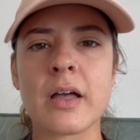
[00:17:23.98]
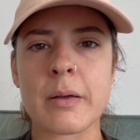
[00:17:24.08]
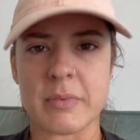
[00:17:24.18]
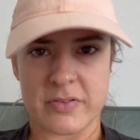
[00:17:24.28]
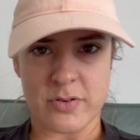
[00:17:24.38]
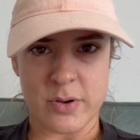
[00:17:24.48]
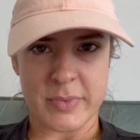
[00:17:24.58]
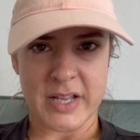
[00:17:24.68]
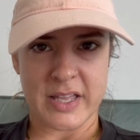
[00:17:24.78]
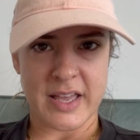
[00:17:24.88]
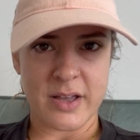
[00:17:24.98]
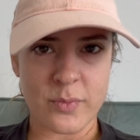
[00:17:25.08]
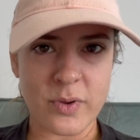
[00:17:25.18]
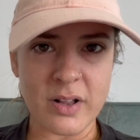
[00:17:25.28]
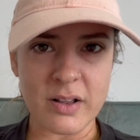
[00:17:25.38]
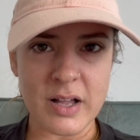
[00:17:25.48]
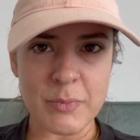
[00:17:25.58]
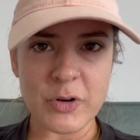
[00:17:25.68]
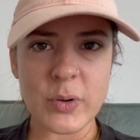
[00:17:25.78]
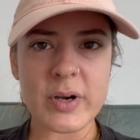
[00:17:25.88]
my phone, but I can't while I'm
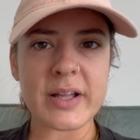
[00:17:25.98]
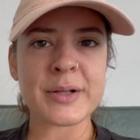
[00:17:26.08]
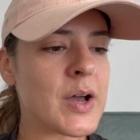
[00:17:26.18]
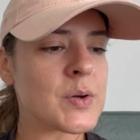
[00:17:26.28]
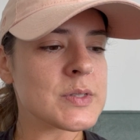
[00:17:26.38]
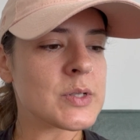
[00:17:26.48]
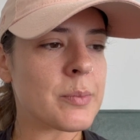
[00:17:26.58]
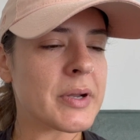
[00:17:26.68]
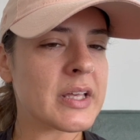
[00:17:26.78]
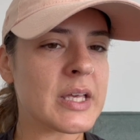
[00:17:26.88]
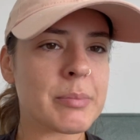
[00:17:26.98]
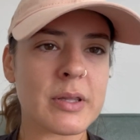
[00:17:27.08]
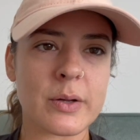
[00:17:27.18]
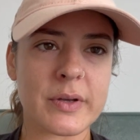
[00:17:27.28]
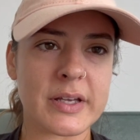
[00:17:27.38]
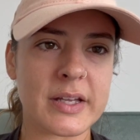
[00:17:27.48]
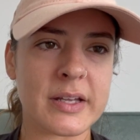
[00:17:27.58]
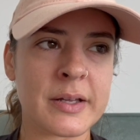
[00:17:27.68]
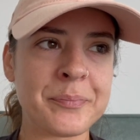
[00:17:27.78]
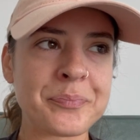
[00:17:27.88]
recording now, so I'm gonna keep it low
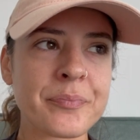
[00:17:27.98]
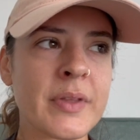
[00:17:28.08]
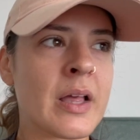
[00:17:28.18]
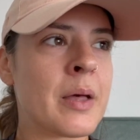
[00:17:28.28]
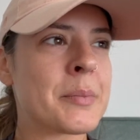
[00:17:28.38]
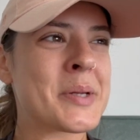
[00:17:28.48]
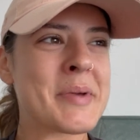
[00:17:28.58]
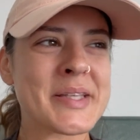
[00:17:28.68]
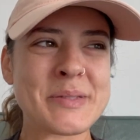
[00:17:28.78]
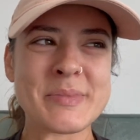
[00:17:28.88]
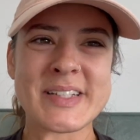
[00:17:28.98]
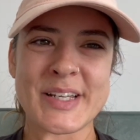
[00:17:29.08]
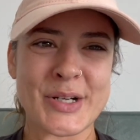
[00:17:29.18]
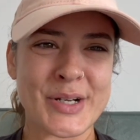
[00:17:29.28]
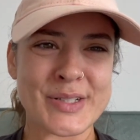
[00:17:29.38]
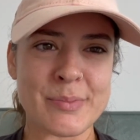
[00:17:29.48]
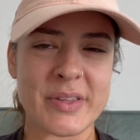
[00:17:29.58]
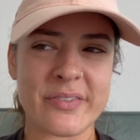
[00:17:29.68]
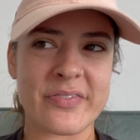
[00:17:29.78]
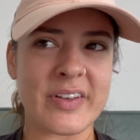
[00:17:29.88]
key. I'm gonna make some dinner,
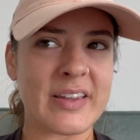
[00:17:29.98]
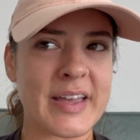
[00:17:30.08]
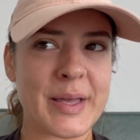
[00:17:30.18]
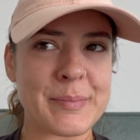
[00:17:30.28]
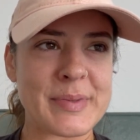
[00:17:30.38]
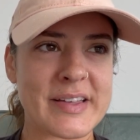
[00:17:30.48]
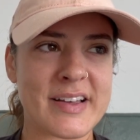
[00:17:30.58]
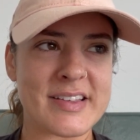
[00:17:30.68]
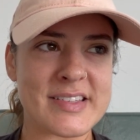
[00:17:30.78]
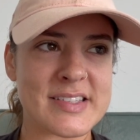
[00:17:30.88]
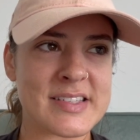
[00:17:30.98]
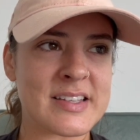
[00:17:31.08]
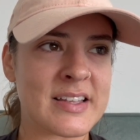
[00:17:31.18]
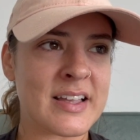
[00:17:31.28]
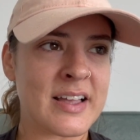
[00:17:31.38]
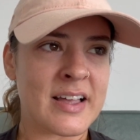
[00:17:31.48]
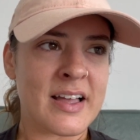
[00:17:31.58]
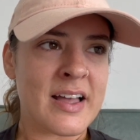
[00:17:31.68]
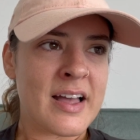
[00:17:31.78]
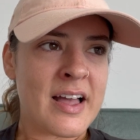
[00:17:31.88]
something filling because
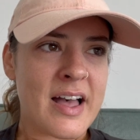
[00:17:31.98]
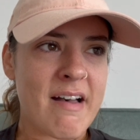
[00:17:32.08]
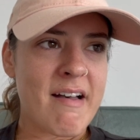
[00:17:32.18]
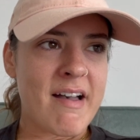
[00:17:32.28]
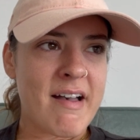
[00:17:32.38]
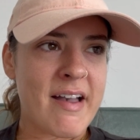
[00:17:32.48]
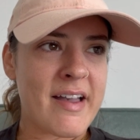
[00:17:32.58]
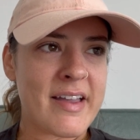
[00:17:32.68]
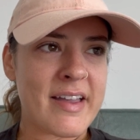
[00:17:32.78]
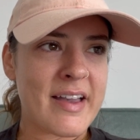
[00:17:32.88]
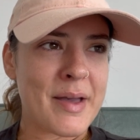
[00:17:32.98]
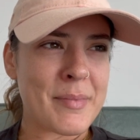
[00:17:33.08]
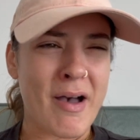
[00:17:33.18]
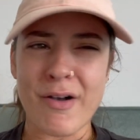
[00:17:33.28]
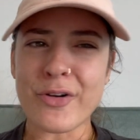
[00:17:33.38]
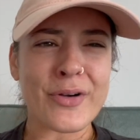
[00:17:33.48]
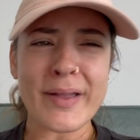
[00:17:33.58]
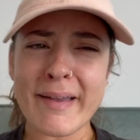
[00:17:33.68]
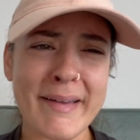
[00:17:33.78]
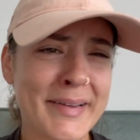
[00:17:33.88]
I am
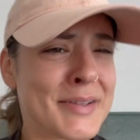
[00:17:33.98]
hungry.